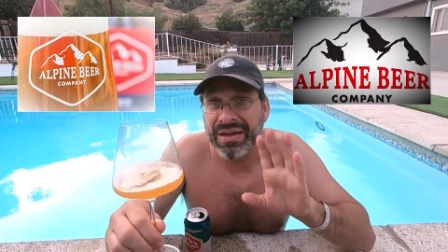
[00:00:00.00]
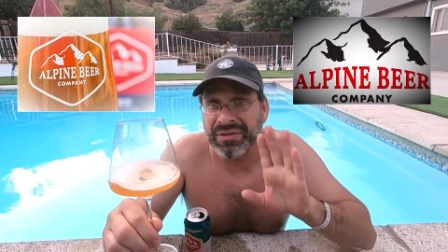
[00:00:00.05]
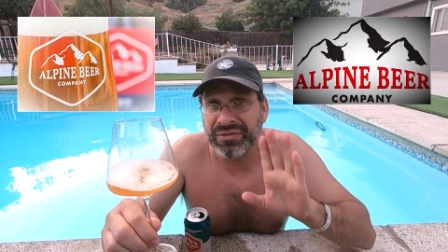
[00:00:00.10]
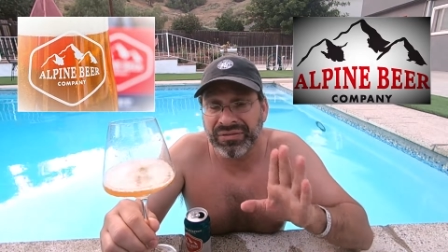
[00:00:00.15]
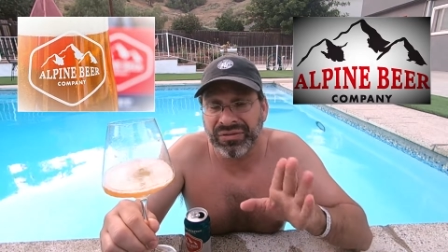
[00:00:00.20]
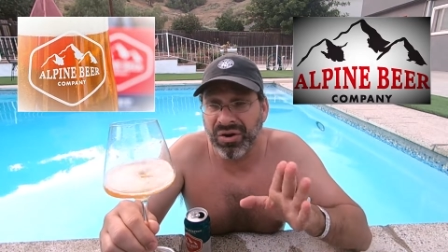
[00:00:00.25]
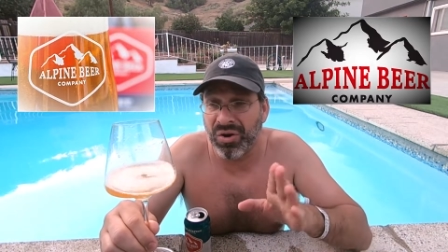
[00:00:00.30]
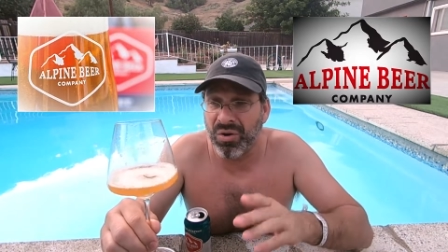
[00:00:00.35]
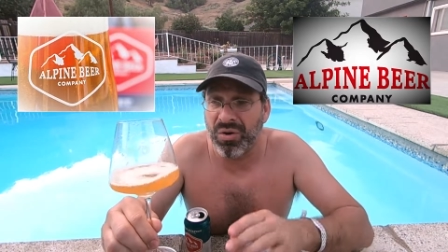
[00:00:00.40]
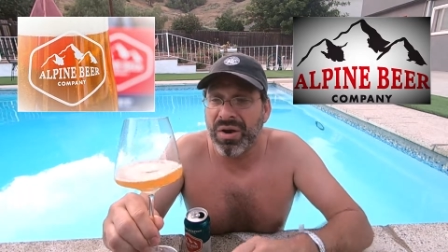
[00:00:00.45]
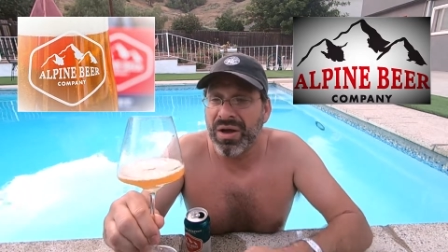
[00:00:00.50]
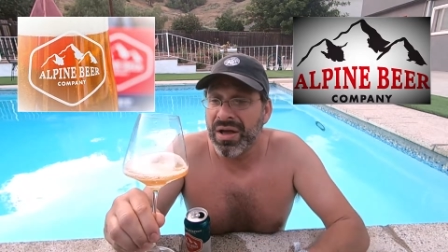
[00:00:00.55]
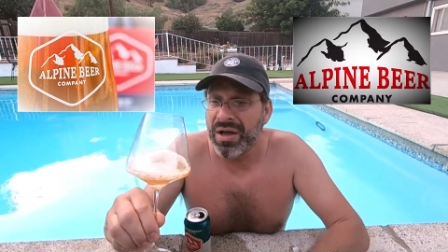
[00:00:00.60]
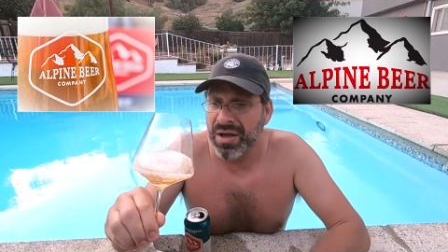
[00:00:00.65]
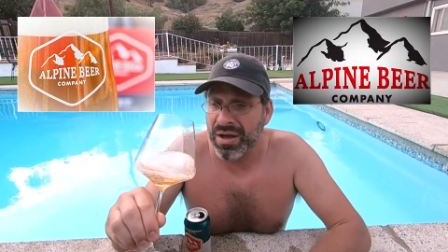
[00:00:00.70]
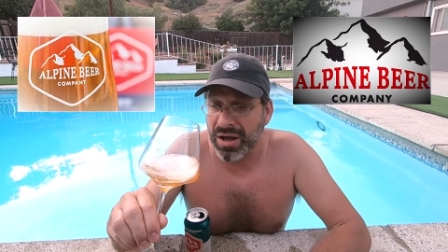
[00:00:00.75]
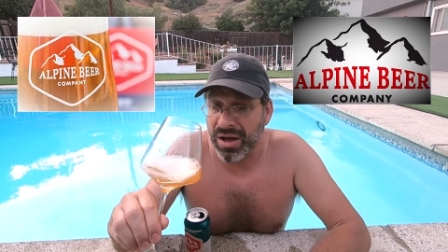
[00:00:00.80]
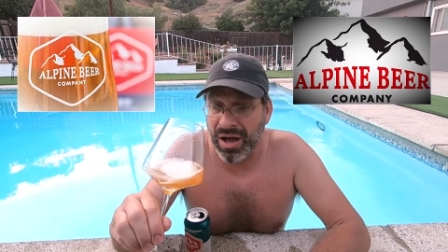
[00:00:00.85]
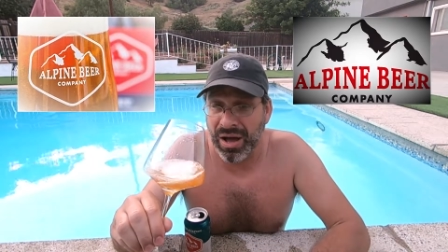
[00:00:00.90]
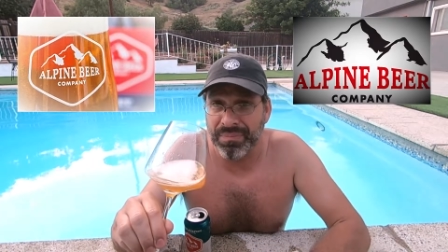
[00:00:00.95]
So
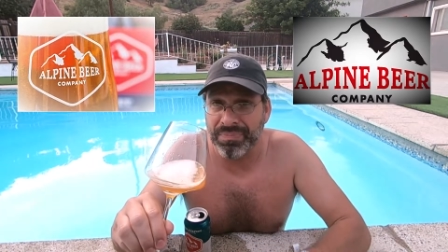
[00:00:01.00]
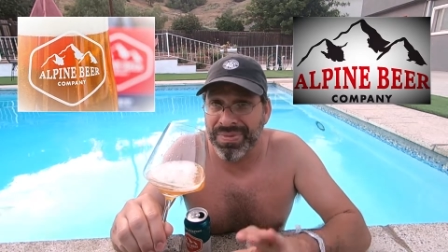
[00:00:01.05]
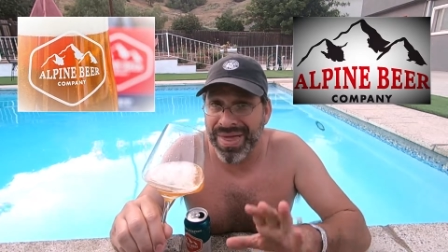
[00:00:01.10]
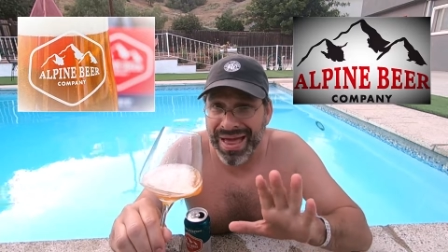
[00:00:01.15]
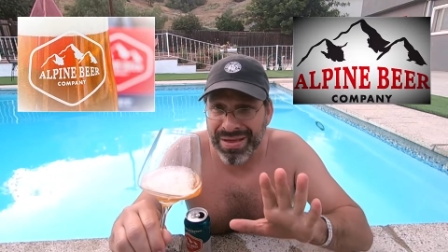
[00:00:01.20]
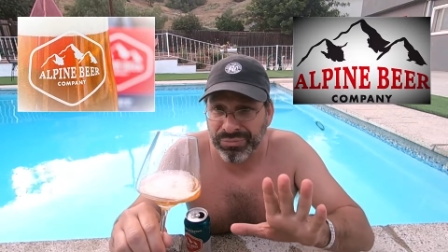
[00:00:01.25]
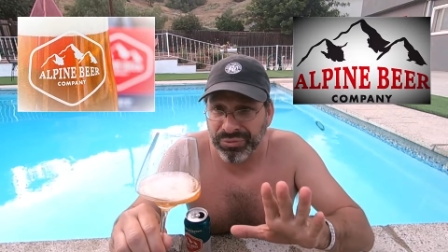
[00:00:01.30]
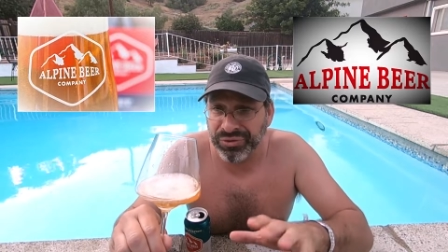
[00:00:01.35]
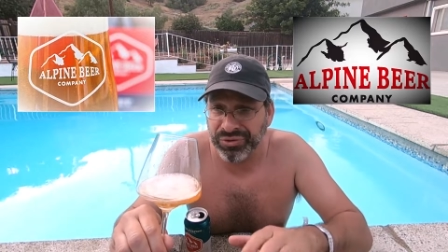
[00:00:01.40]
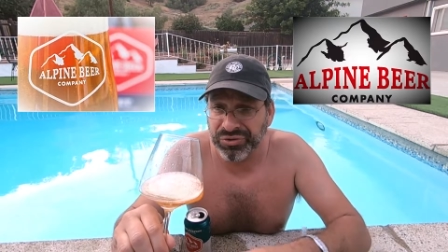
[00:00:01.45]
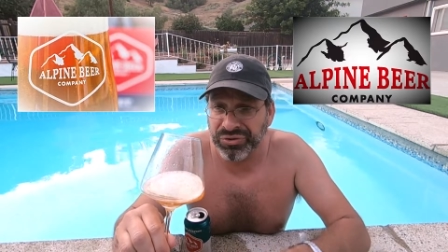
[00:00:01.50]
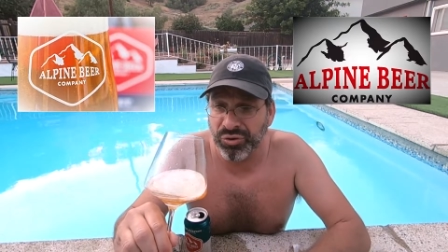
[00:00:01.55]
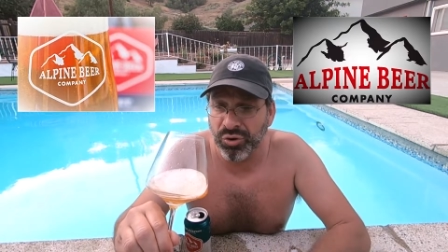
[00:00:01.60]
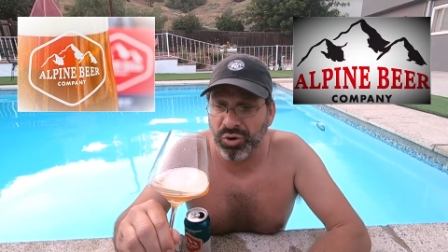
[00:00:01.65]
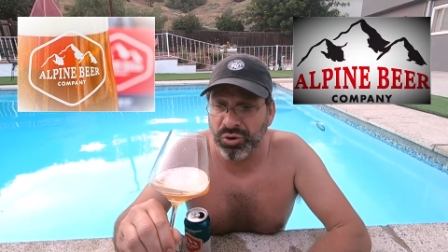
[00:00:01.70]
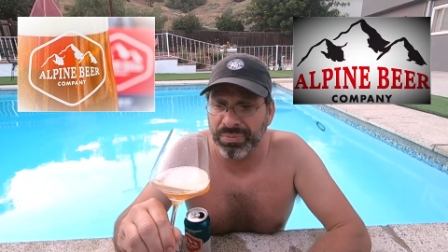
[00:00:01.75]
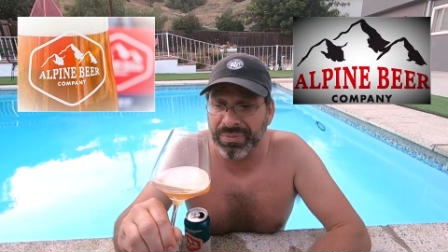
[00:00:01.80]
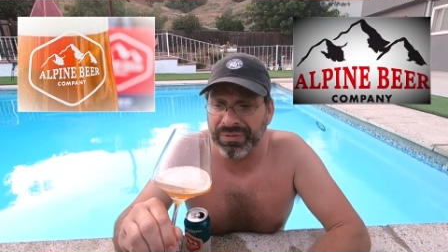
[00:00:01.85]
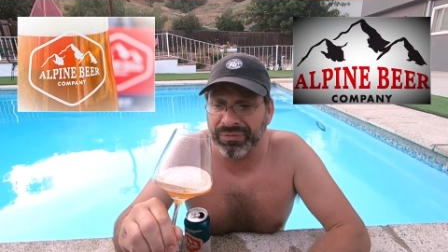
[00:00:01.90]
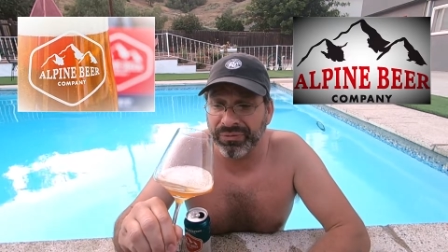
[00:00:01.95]
um, that one's
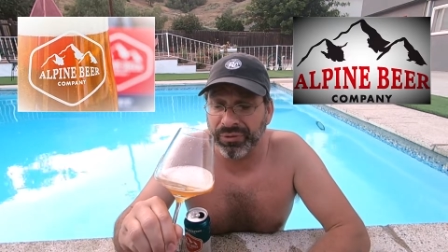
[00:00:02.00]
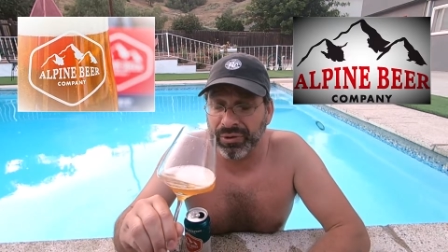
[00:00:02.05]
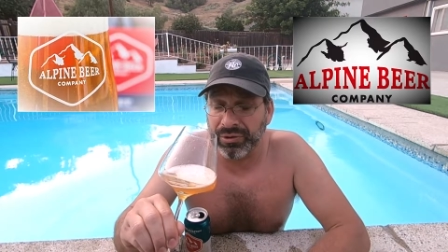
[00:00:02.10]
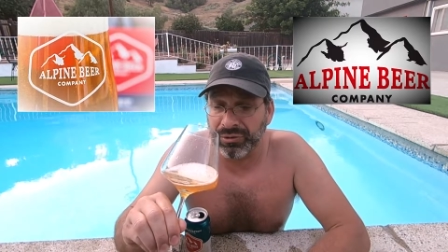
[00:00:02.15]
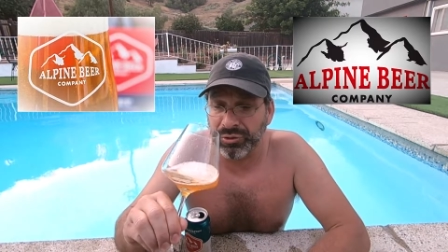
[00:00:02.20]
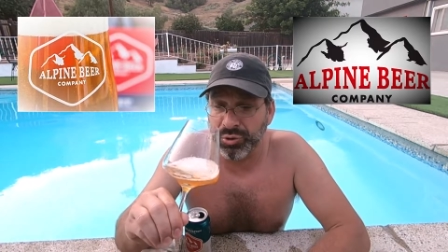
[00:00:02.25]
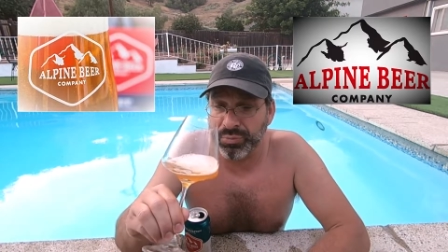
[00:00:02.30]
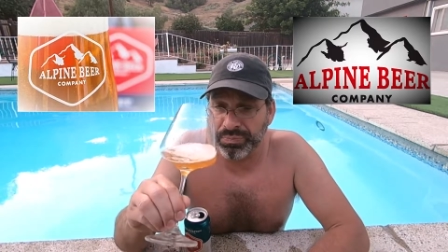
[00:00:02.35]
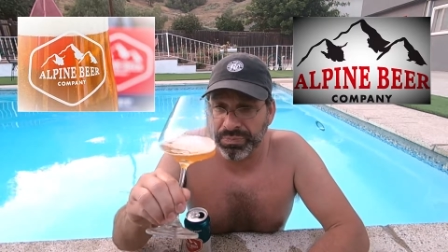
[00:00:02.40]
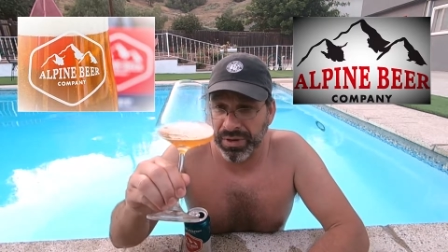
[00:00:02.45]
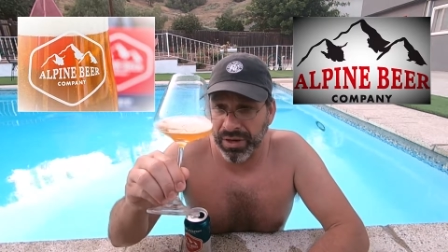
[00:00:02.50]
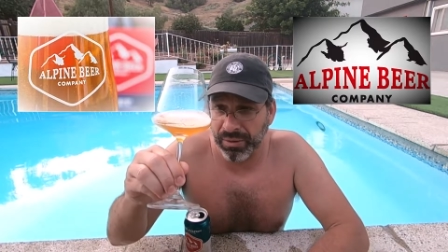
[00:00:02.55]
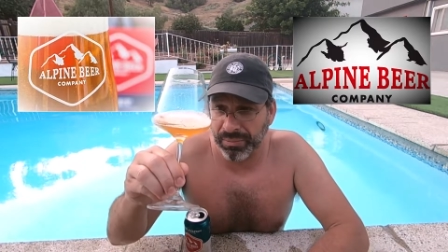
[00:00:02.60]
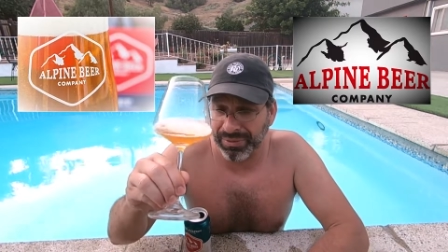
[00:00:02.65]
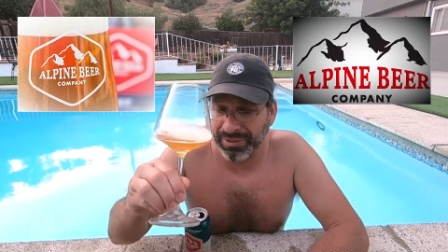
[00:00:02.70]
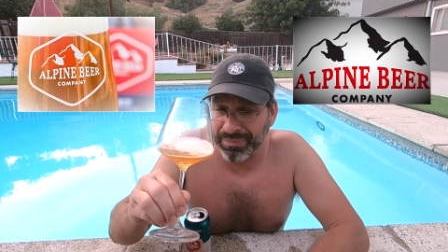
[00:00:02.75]
throwing me for a loop there.